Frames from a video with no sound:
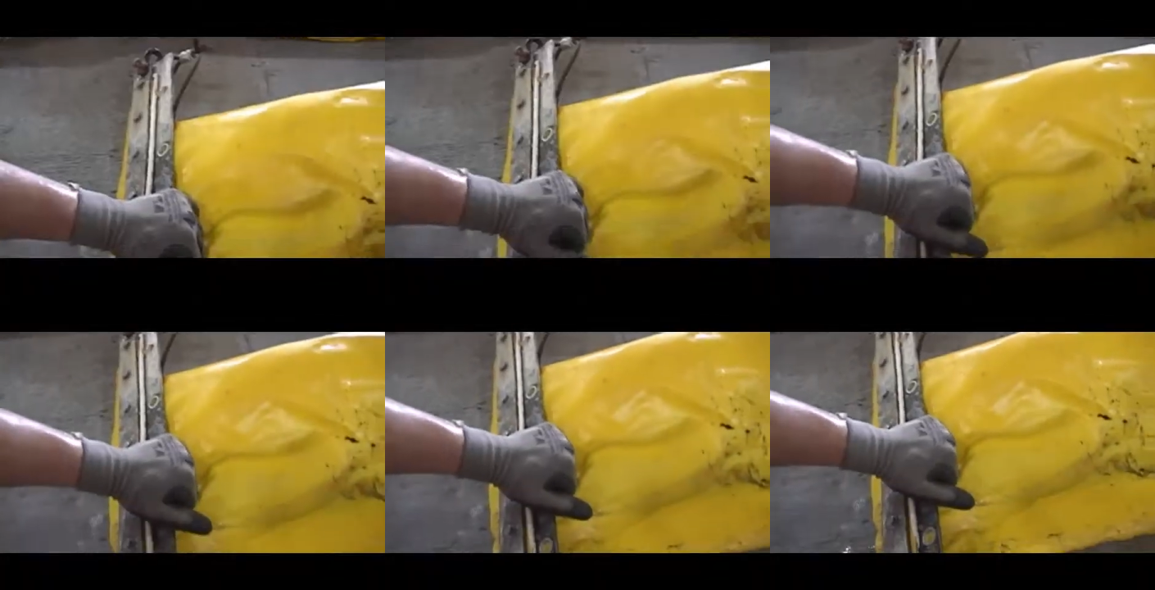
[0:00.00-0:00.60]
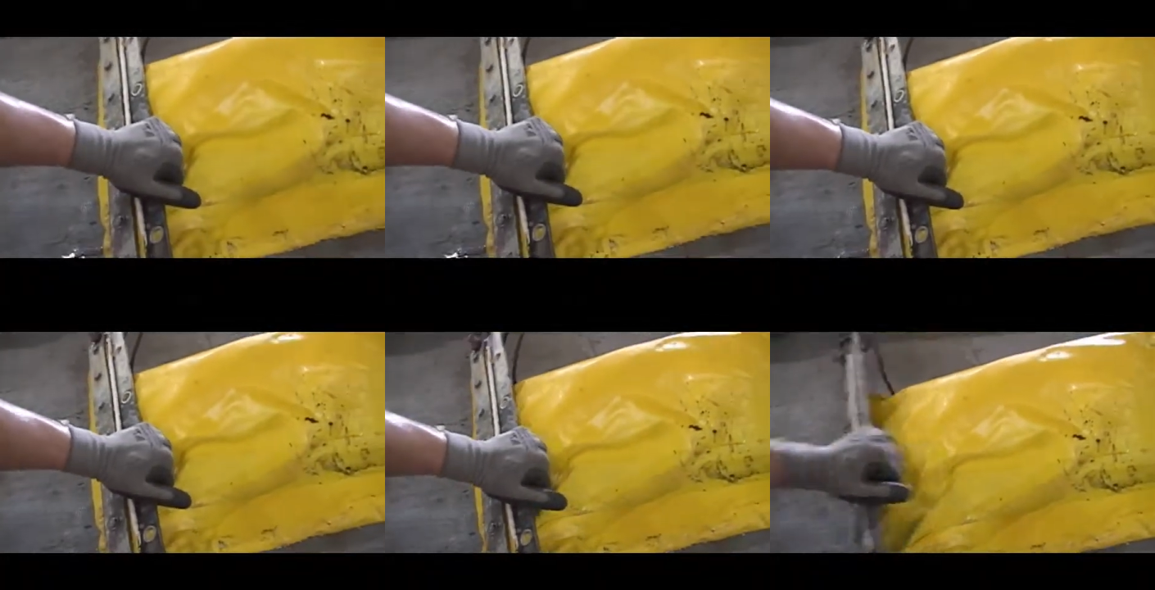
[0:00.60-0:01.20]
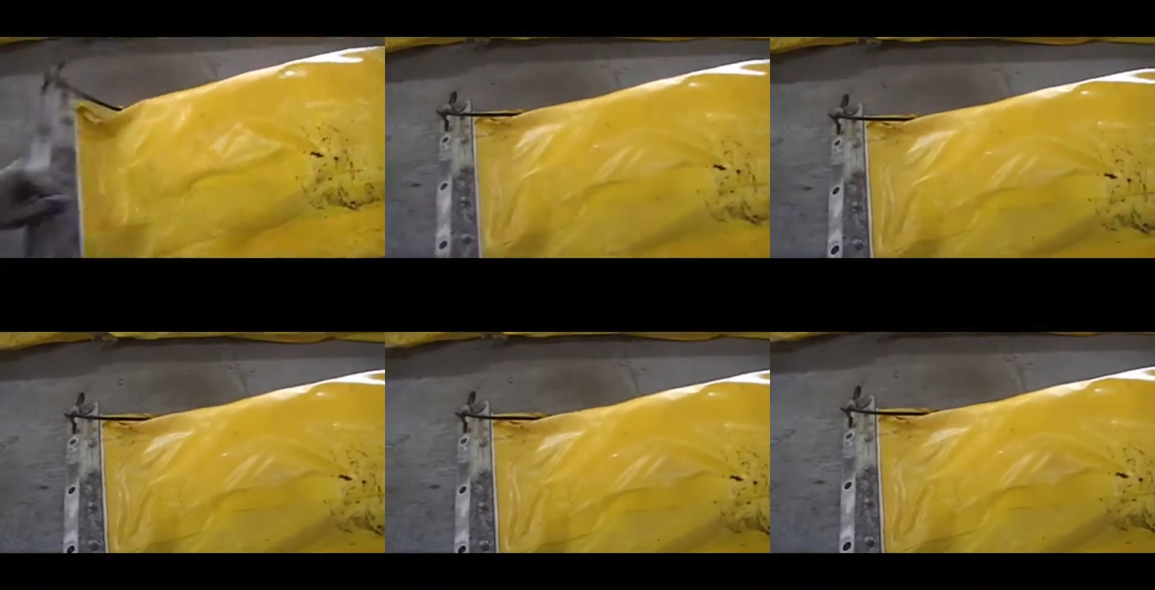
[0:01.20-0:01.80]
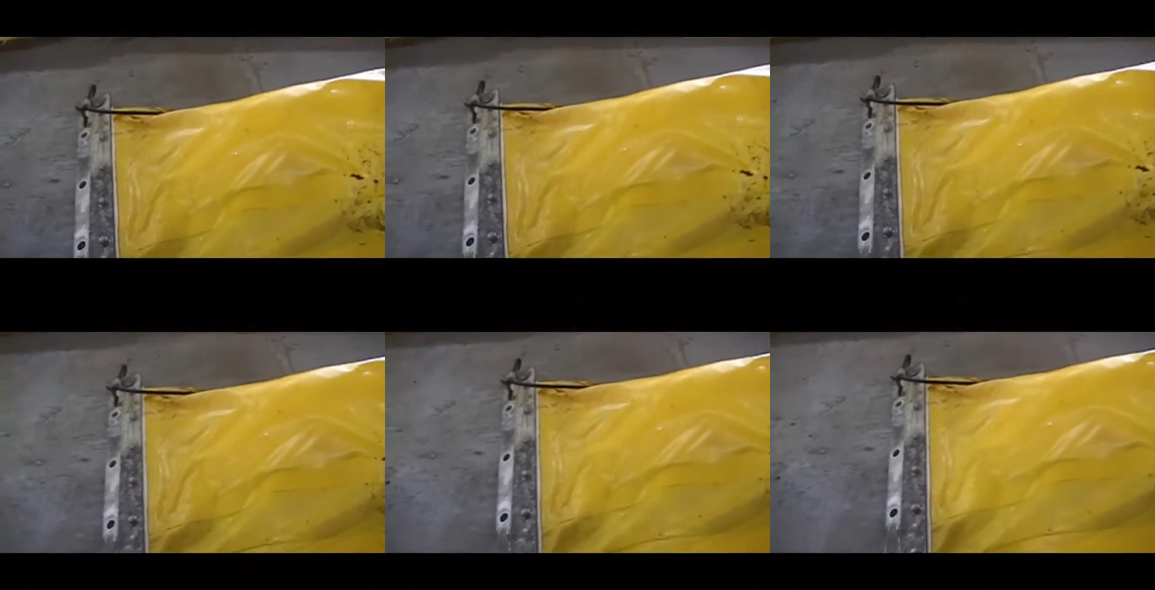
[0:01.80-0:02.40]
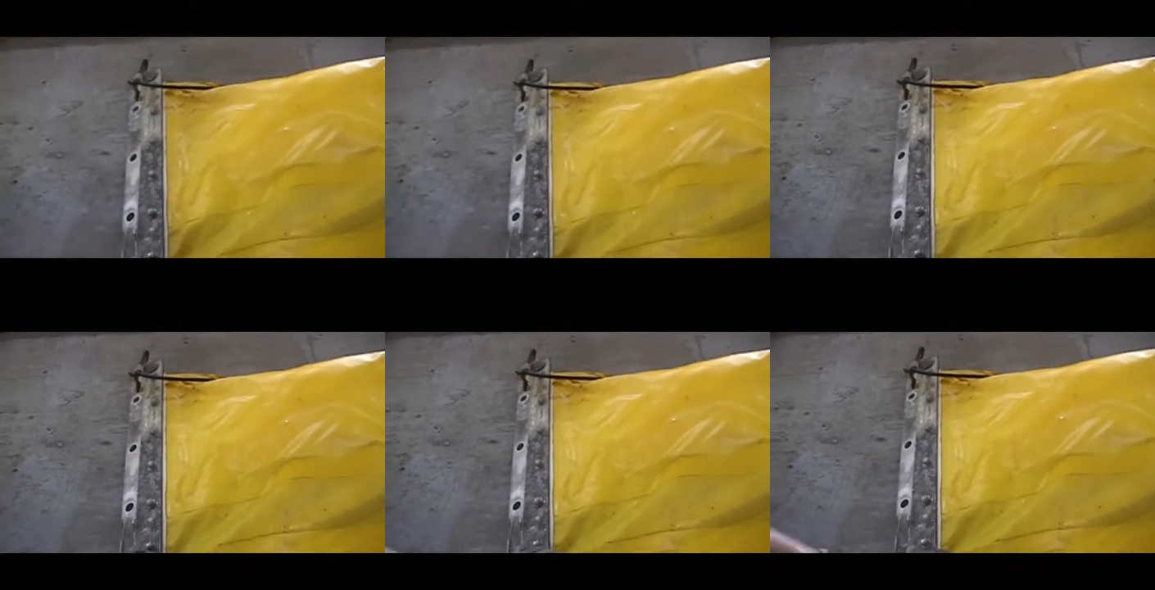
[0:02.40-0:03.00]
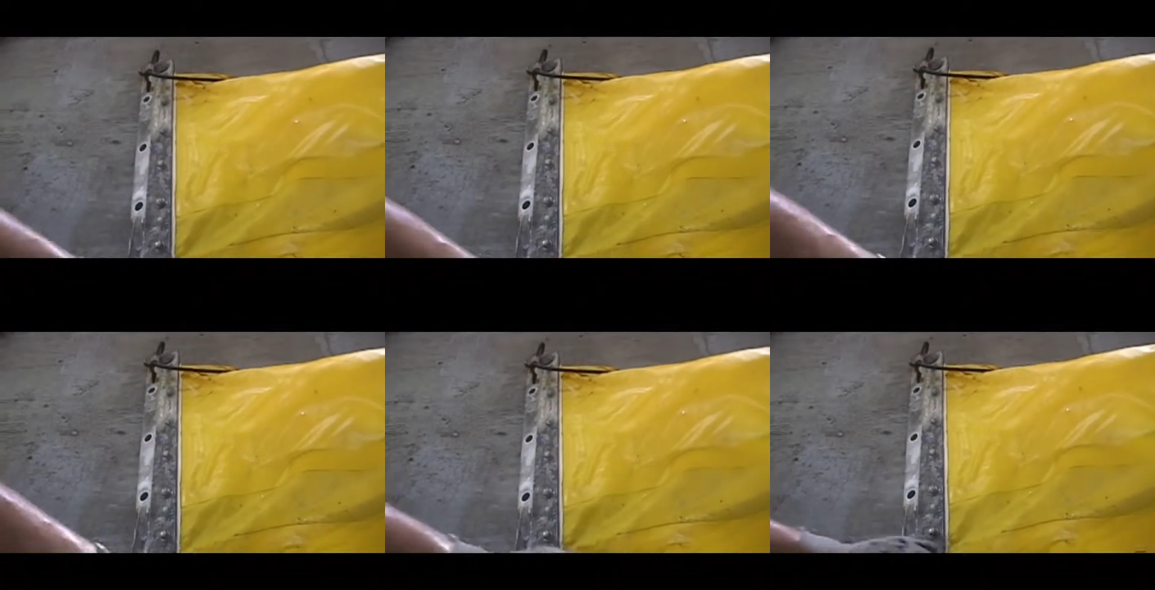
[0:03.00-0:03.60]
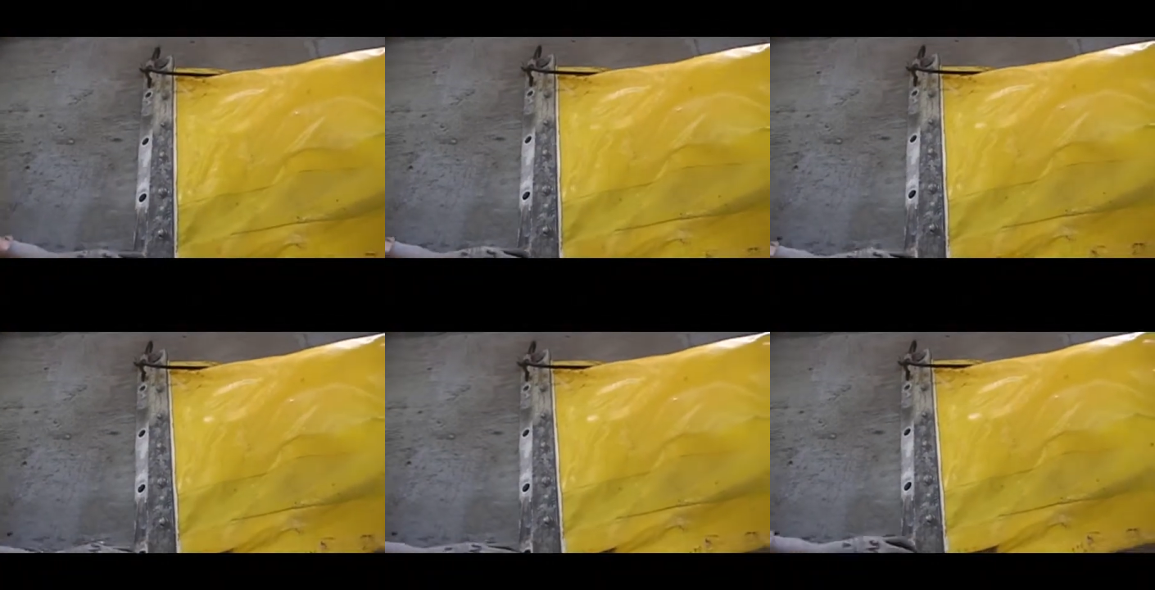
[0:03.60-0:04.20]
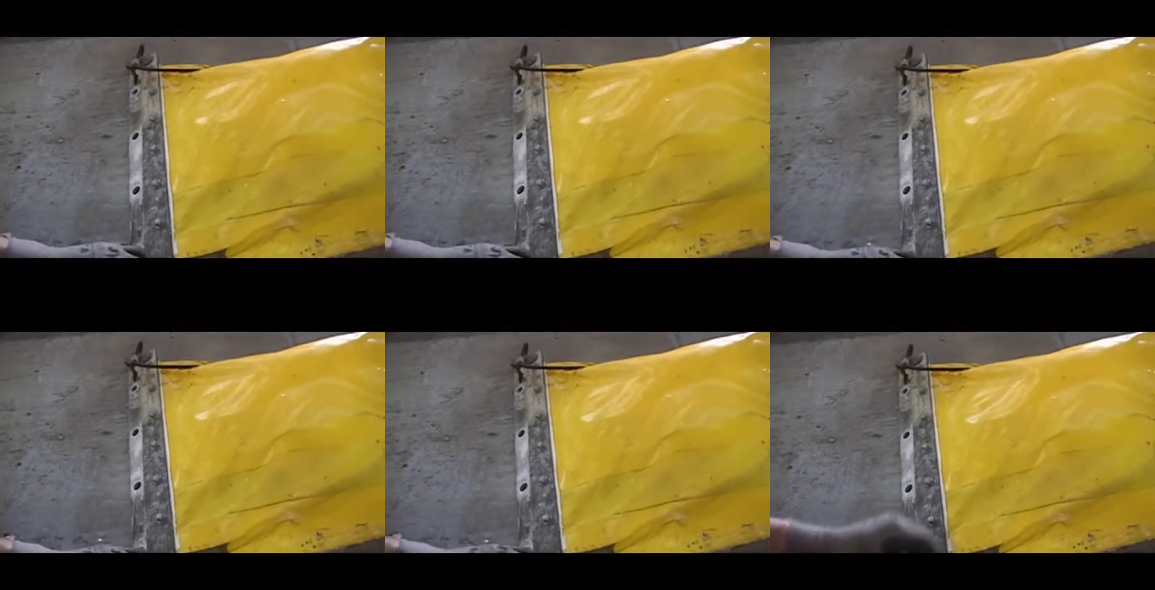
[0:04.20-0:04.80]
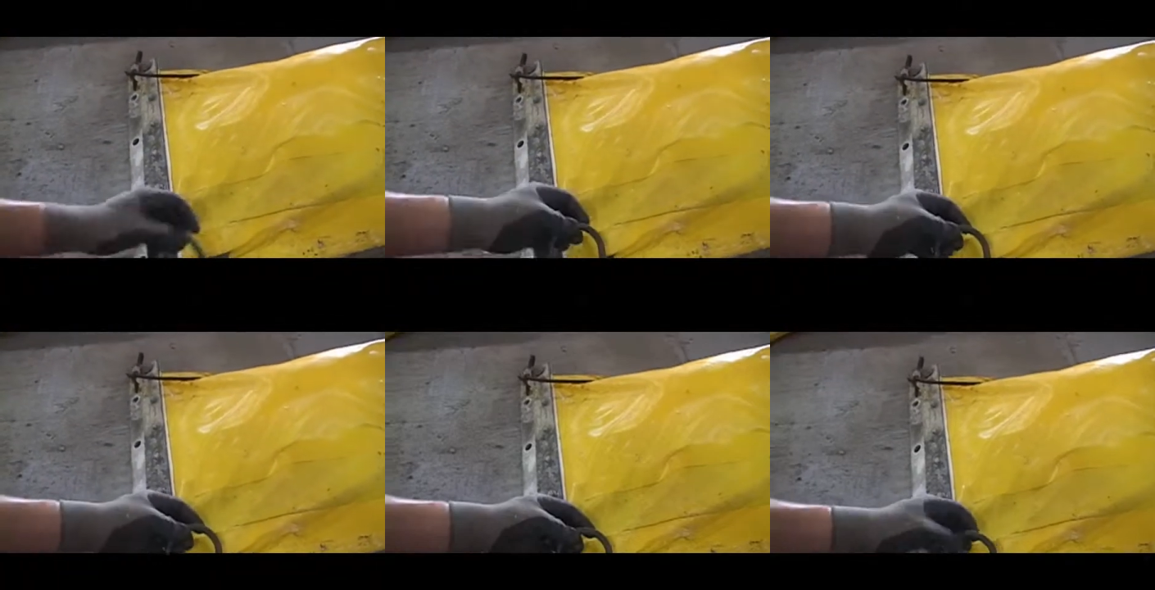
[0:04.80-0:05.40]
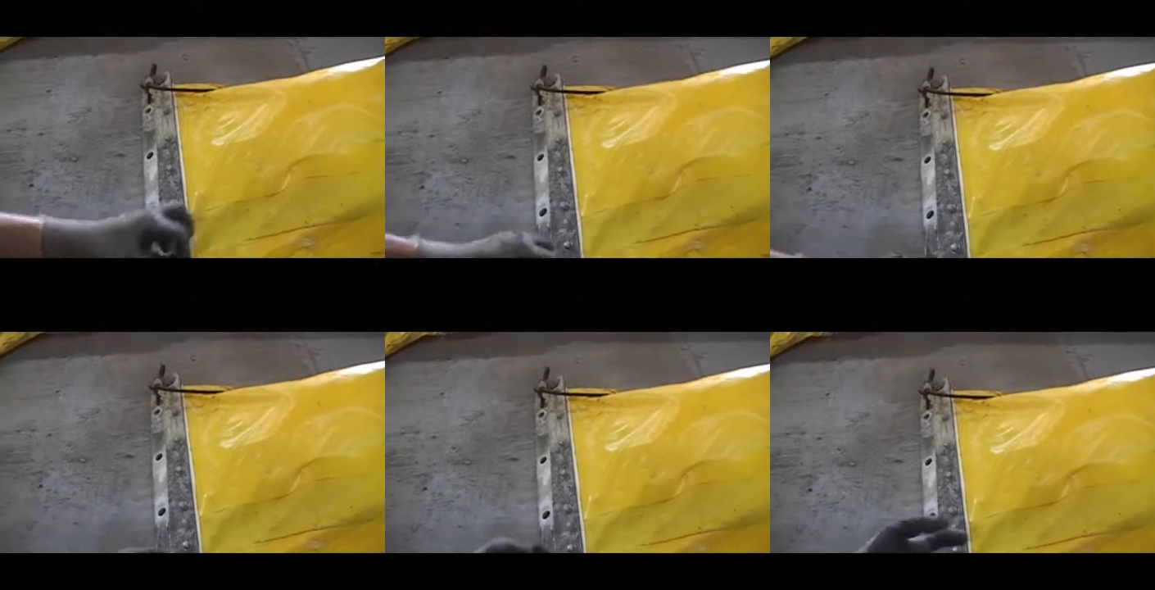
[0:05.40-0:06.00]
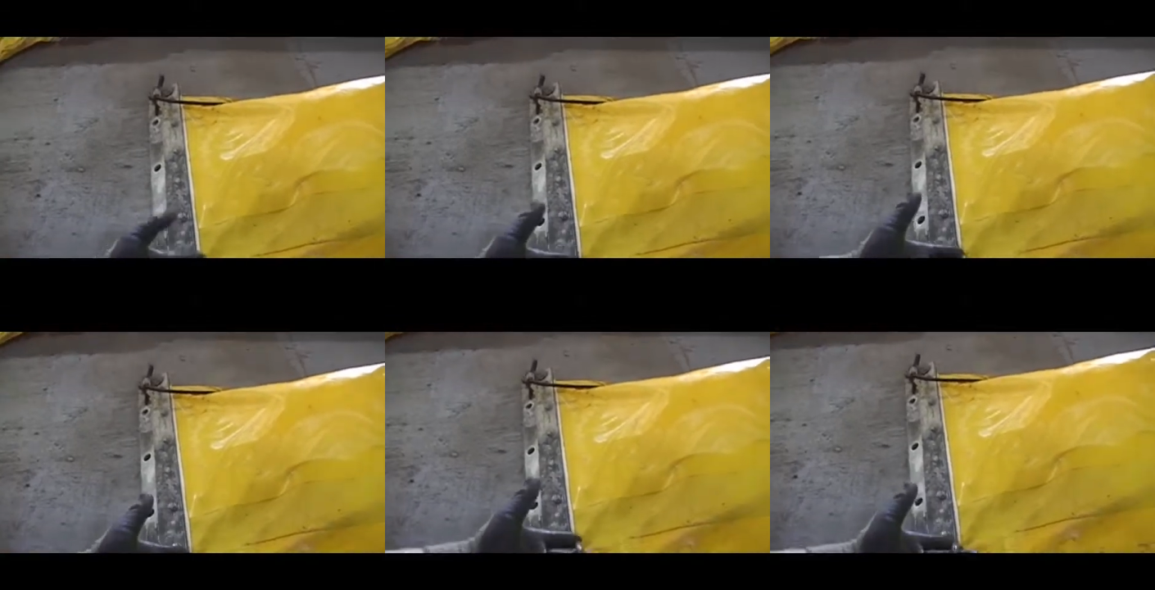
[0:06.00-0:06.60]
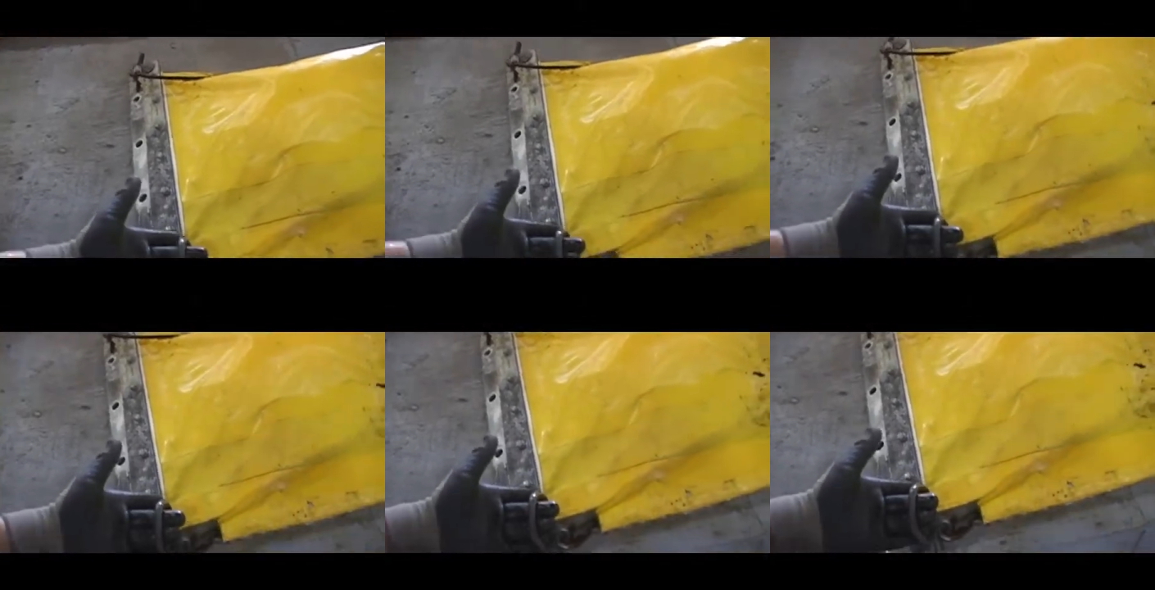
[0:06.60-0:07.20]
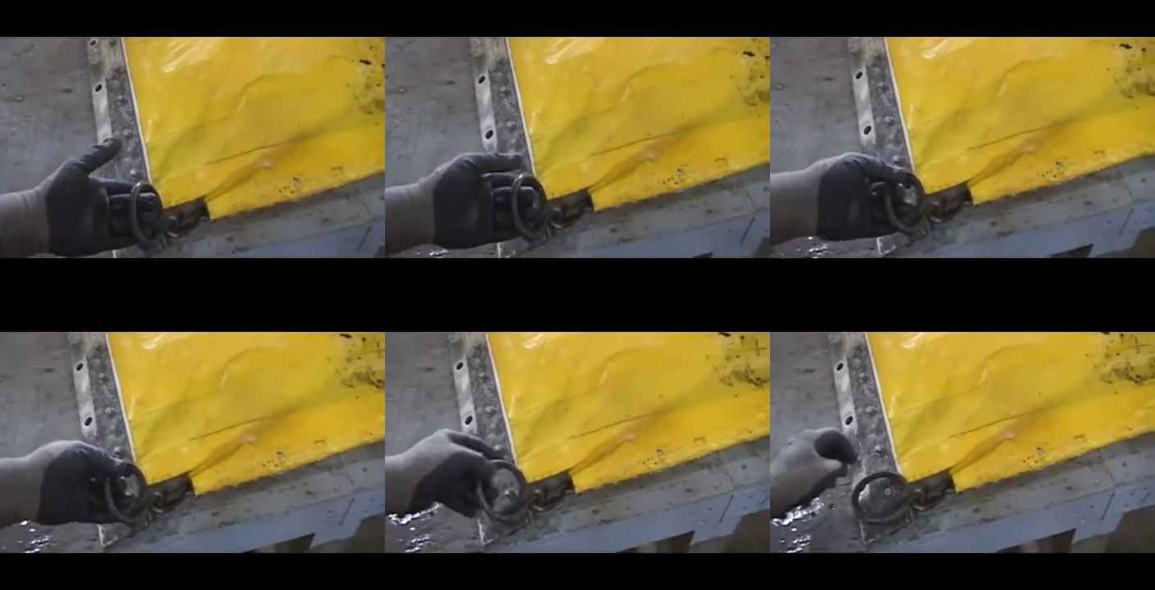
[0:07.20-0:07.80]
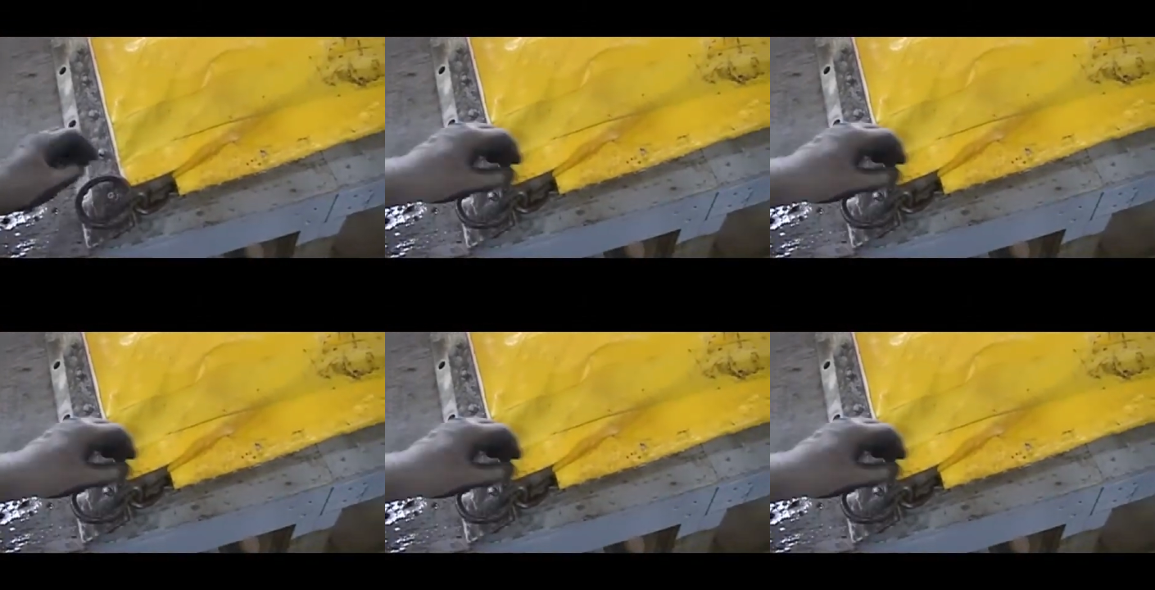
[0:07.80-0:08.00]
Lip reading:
Nobody's mouth can be seen.